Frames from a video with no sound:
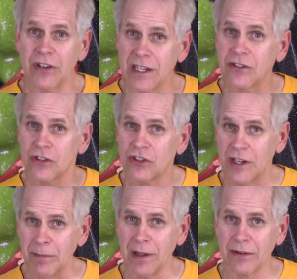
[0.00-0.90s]
it's a
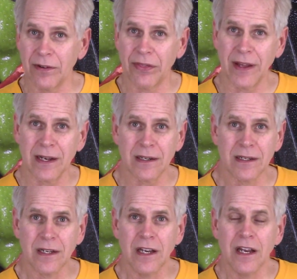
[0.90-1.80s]
similar thing.
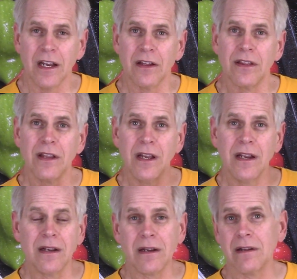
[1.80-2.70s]

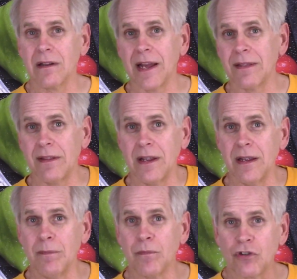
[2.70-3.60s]
Like
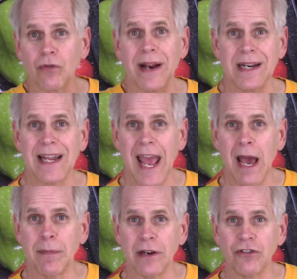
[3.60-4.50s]
the shredded
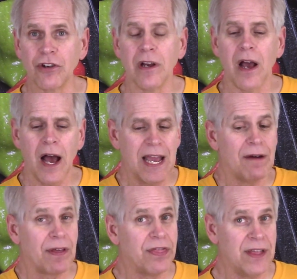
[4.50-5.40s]
cabbage, I
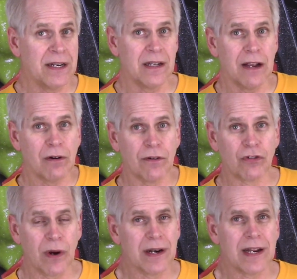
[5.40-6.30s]
have a thin layer of
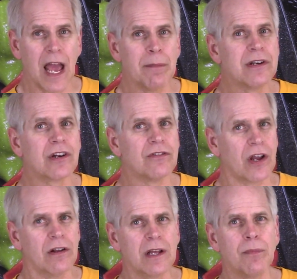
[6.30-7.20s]
shredded cabbage because
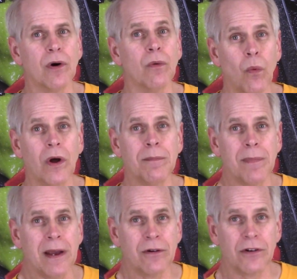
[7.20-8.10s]
I only put 1
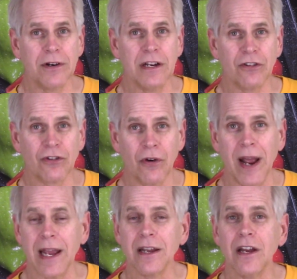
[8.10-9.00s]
pound on each
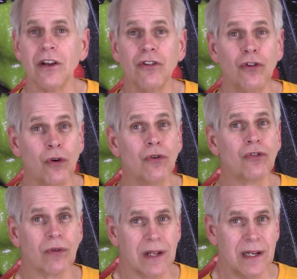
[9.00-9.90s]
tray.
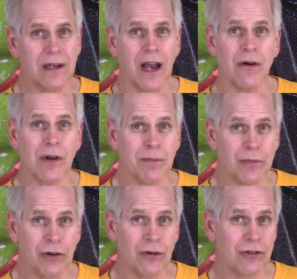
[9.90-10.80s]
Usually I would
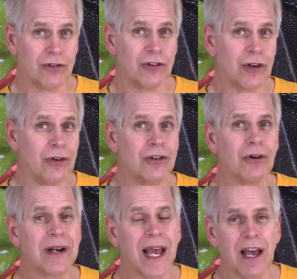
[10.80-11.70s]
do
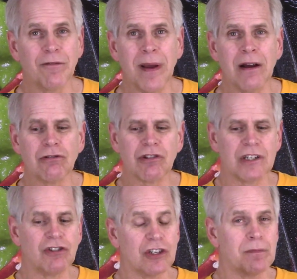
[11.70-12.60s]
2.5 pounds
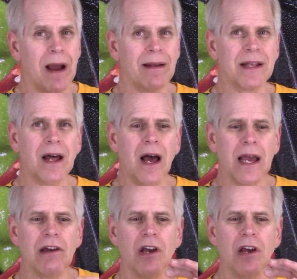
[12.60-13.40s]
and just pile it high,